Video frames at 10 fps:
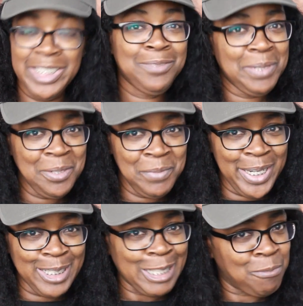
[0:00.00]
It's been a
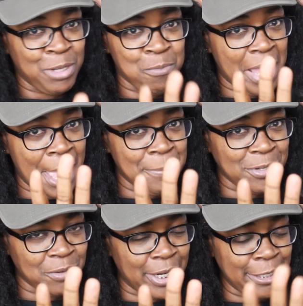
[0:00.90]
minute, because I've been on my happy
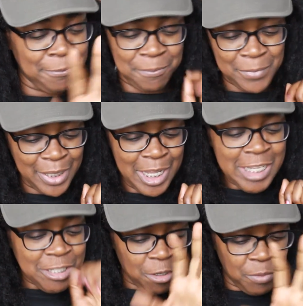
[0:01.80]
streak.
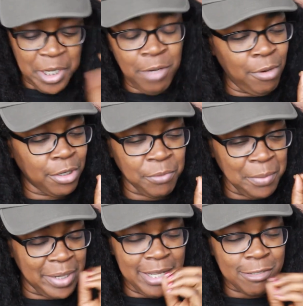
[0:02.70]
So we don't want to
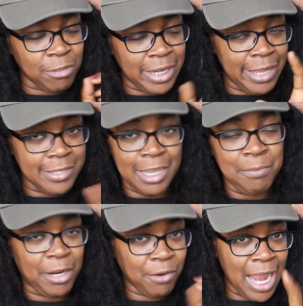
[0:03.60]
reminisce on the last time
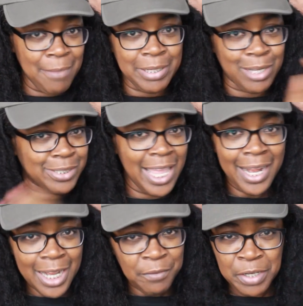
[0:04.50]
I cried, because that
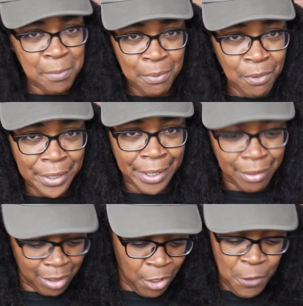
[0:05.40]
ain't even important.
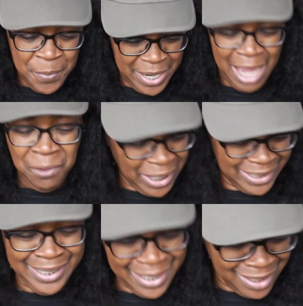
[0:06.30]
Who put that
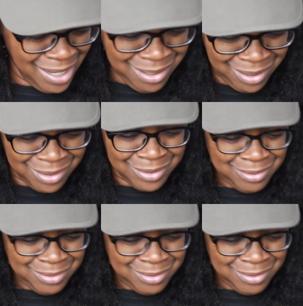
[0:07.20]
question in there?